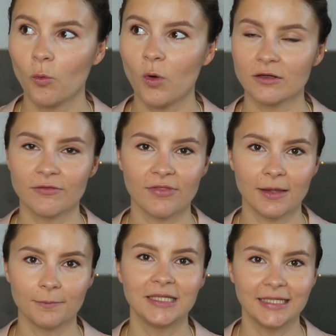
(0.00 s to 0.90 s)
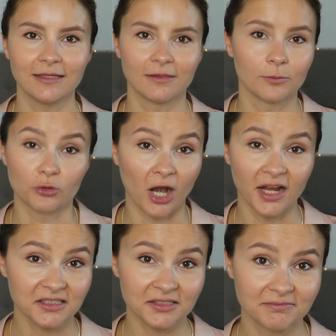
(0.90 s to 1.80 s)
one of them being the
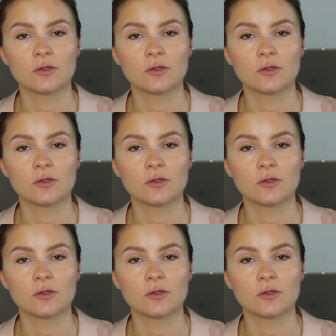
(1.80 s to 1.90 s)
price.